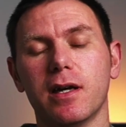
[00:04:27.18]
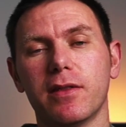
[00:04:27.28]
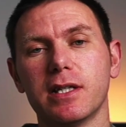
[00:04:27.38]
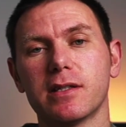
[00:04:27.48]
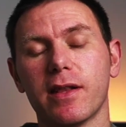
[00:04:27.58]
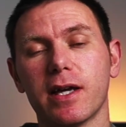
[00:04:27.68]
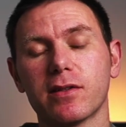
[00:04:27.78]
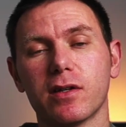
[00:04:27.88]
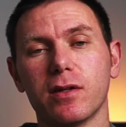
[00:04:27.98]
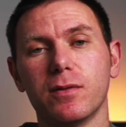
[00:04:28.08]
things like
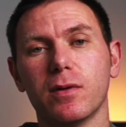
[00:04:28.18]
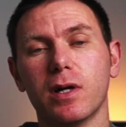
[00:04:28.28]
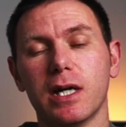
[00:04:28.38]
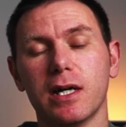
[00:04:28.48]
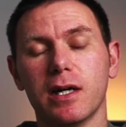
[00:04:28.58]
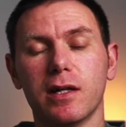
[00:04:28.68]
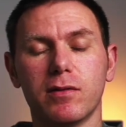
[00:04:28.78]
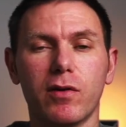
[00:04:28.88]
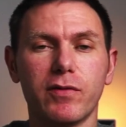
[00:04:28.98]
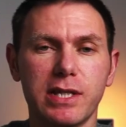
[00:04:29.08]
that. So,
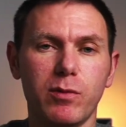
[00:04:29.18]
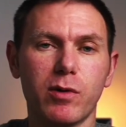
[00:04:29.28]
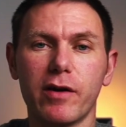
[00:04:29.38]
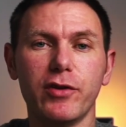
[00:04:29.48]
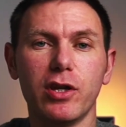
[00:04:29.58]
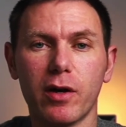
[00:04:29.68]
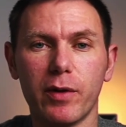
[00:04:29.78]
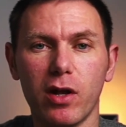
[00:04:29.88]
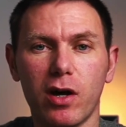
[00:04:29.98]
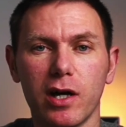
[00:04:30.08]
and obviously wherever you're
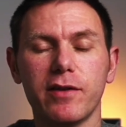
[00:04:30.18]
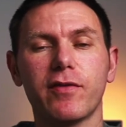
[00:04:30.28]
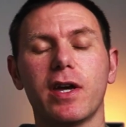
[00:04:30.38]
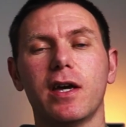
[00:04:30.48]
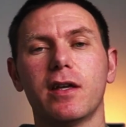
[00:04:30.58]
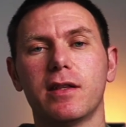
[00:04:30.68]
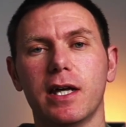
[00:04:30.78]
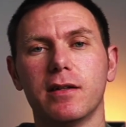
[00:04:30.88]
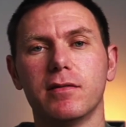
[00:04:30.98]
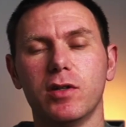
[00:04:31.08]
going live,
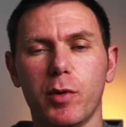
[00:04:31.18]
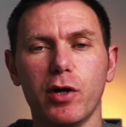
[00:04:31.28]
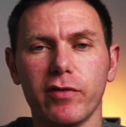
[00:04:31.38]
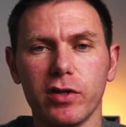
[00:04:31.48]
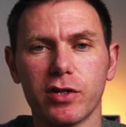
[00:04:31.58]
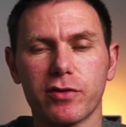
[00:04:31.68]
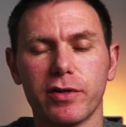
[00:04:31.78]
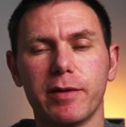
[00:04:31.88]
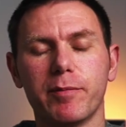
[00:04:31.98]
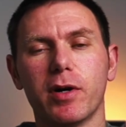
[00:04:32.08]
then you're both on the
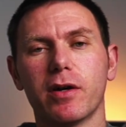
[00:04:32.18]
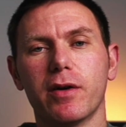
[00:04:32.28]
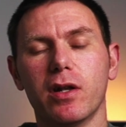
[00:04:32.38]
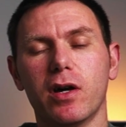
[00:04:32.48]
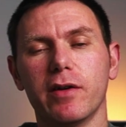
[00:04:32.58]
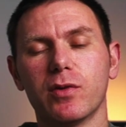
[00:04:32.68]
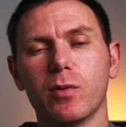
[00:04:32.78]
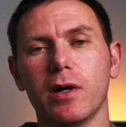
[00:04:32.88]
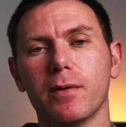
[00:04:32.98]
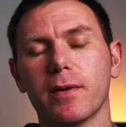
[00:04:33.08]
screen by going live as
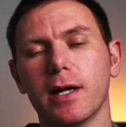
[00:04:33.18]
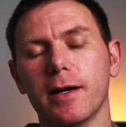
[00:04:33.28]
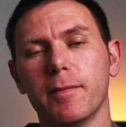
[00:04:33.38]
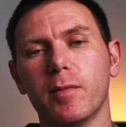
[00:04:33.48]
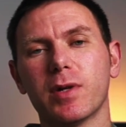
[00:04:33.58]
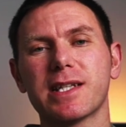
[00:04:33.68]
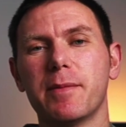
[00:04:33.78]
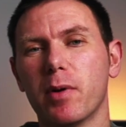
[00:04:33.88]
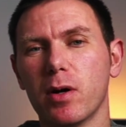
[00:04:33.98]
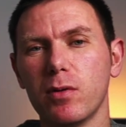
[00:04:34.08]
well. When I
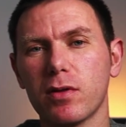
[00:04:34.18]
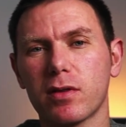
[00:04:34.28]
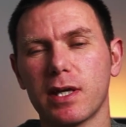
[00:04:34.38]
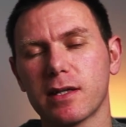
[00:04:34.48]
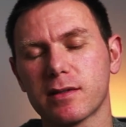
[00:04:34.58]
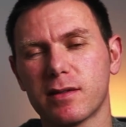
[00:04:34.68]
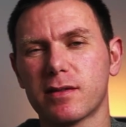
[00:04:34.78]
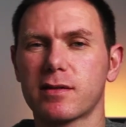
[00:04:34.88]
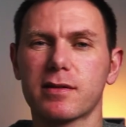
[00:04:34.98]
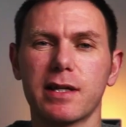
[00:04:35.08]
say both, that
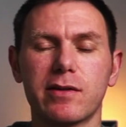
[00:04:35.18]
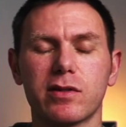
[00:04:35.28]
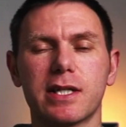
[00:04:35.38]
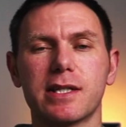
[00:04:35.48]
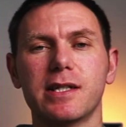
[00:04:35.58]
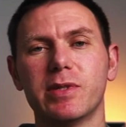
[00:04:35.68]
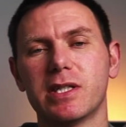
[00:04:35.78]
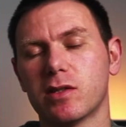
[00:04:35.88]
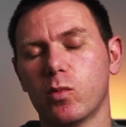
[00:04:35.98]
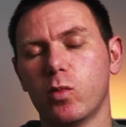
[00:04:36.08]
sounds like it's
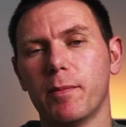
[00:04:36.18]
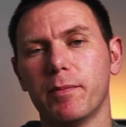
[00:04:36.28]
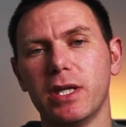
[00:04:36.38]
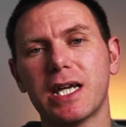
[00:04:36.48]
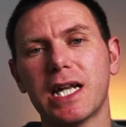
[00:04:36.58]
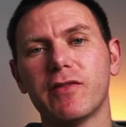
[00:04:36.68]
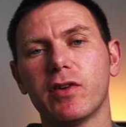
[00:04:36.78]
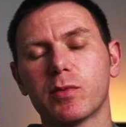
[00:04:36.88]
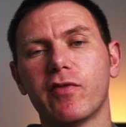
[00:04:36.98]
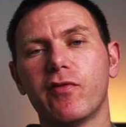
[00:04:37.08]
limited to 1, but you can have
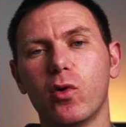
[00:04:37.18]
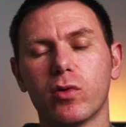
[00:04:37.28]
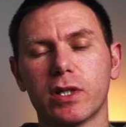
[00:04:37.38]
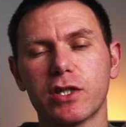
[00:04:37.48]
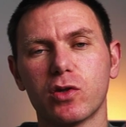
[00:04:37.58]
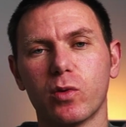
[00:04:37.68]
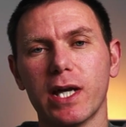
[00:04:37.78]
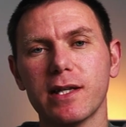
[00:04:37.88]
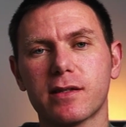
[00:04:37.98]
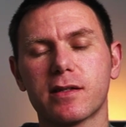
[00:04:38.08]
up to 4 additional
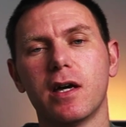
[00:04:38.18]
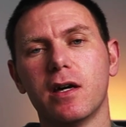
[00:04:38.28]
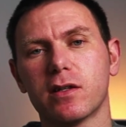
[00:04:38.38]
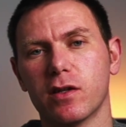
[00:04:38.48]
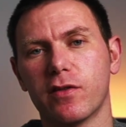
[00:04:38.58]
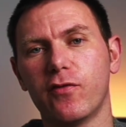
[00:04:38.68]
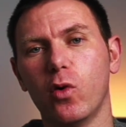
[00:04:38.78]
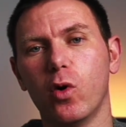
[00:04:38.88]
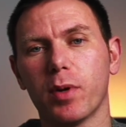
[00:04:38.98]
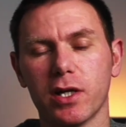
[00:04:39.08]
guests. So it's
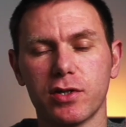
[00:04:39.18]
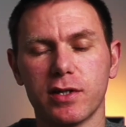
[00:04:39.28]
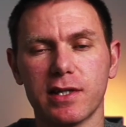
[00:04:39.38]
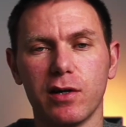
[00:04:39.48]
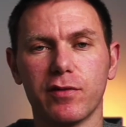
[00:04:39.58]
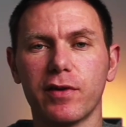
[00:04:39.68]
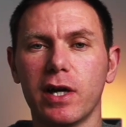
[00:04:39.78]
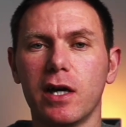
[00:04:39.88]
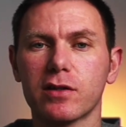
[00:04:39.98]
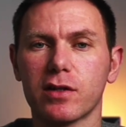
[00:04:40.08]
4 plus yourself.
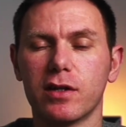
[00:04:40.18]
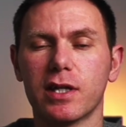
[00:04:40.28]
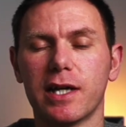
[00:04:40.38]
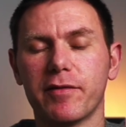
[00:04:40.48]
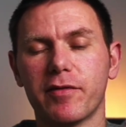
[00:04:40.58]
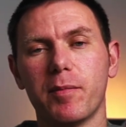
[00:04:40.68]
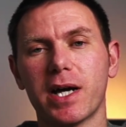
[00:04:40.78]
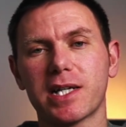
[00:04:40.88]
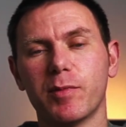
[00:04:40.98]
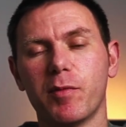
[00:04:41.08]
So you can have a
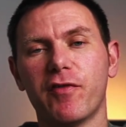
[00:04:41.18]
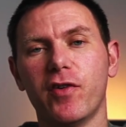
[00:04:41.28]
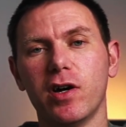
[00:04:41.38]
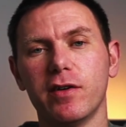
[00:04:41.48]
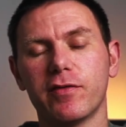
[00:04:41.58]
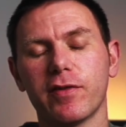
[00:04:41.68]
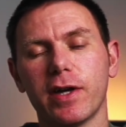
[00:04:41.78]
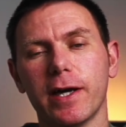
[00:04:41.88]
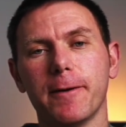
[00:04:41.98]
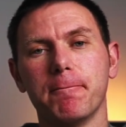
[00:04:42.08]
maximum of 5
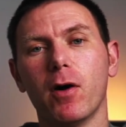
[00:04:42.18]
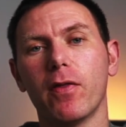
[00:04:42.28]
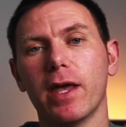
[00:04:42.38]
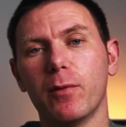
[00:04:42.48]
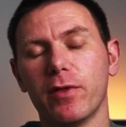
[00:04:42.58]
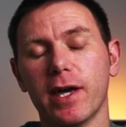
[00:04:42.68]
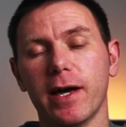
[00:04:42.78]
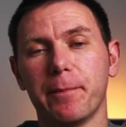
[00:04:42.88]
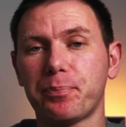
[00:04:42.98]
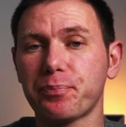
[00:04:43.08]
on there with
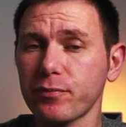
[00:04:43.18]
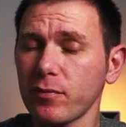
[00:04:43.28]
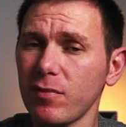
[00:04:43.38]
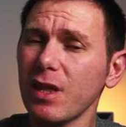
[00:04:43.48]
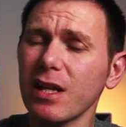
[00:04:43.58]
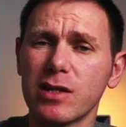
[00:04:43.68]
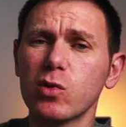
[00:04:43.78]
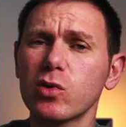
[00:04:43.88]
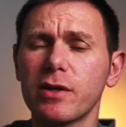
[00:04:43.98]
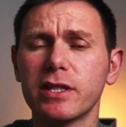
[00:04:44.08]
that. There's
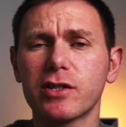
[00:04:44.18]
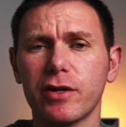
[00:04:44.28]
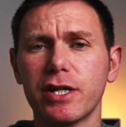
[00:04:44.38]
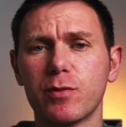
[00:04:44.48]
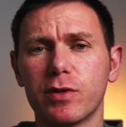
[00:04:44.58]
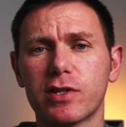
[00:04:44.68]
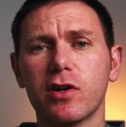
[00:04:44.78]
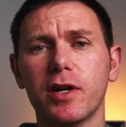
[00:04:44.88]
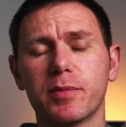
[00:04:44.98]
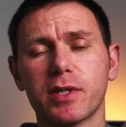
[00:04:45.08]
also integration with
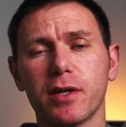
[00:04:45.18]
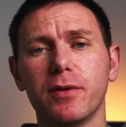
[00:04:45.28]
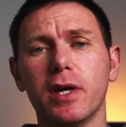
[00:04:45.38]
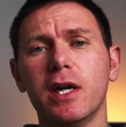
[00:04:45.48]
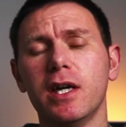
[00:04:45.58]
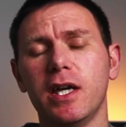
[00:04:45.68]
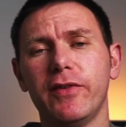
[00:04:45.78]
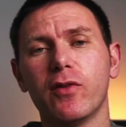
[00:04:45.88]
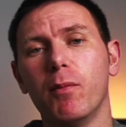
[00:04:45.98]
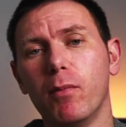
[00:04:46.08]
Skype, so
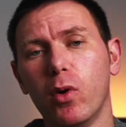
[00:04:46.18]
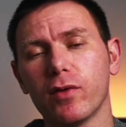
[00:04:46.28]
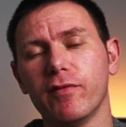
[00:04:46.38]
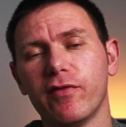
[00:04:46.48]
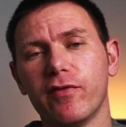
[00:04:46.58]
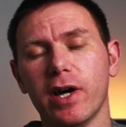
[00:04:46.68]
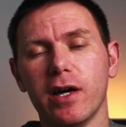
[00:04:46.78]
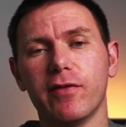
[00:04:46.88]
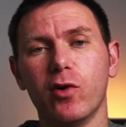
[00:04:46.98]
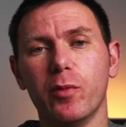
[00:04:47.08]
if you've got more than
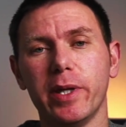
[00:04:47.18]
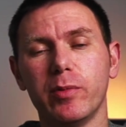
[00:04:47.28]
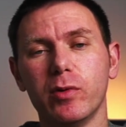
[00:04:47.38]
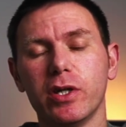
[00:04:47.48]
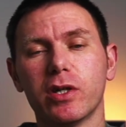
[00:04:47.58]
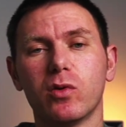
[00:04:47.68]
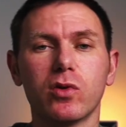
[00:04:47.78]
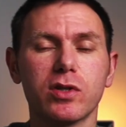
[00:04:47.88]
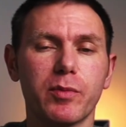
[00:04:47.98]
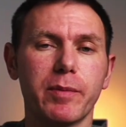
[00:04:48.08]
4 people, you can
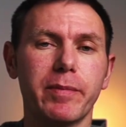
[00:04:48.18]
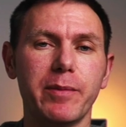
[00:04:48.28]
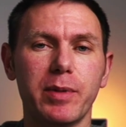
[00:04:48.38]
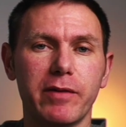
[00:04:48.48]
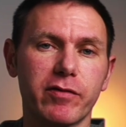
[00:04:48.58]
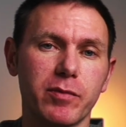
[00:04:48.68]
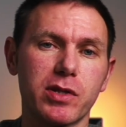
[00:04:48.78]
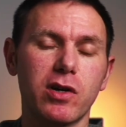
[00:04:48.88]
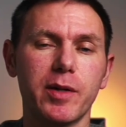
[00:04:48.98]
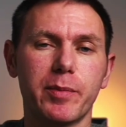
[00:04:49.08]
also bring people in from
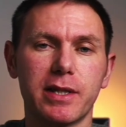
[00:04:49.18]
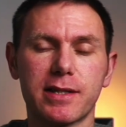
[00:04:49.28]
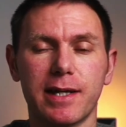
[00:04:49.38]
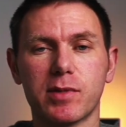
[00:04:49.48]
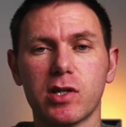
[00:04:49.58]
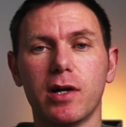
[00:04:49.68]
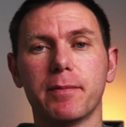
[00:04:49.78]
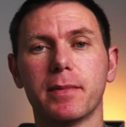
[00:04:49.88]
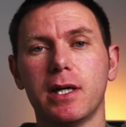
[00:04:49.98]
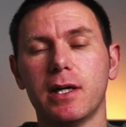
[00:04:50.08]
Skype at the same
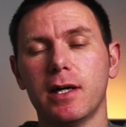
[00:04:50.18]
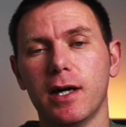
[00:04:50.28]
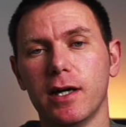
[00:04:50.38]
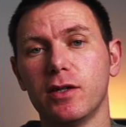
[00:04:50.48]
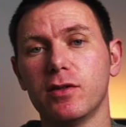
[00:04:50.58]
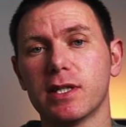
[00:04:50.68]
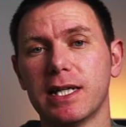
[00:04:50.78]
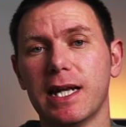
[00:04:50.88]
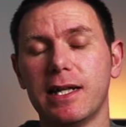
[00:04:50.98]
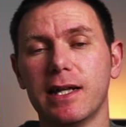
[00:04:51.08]
time using
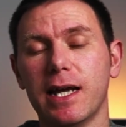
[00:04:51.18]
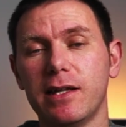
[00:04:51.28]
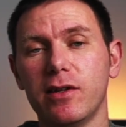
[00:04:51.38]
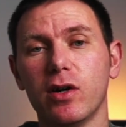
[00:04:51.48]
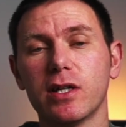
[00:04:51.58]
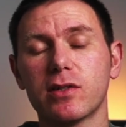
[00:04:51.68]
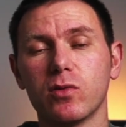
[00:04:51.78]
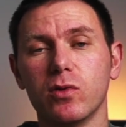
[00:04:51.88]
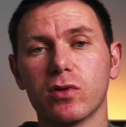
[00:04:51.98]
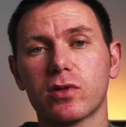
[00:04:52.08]
an NDI
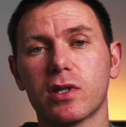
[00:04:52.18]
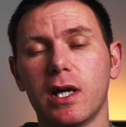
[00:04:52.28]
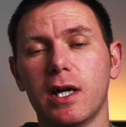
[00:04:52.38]
source.